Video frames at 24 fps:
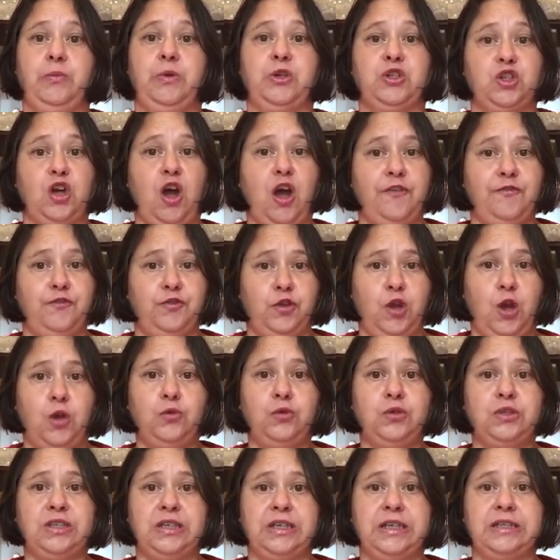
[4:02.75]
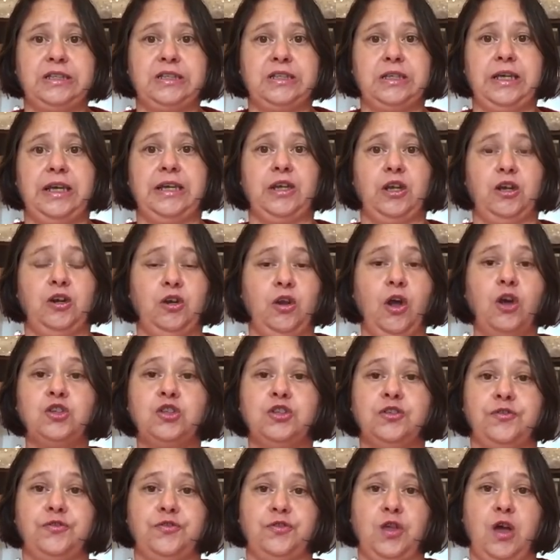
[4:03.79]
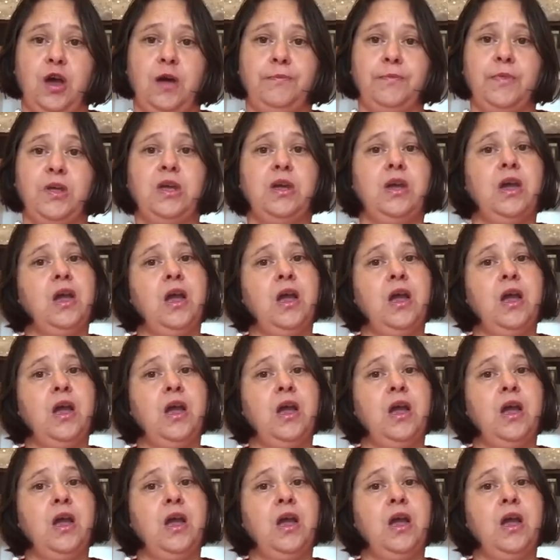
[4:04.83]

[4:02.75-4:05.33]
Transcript: which I've noticed in a lot of them.